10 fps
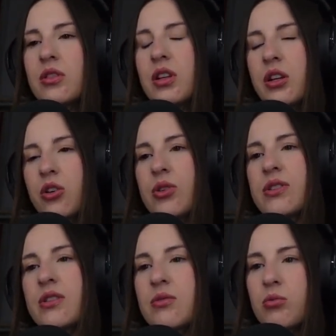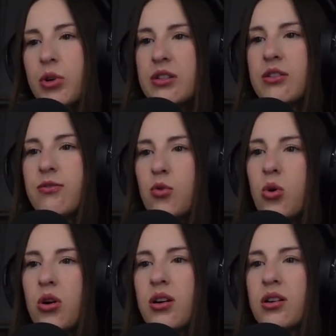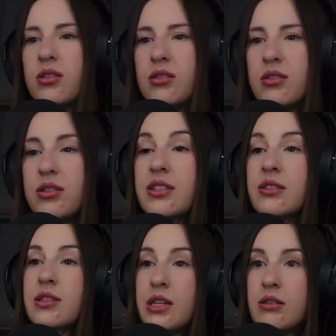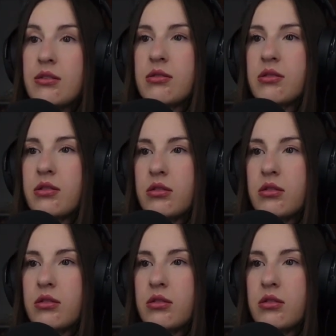increases risk for disease.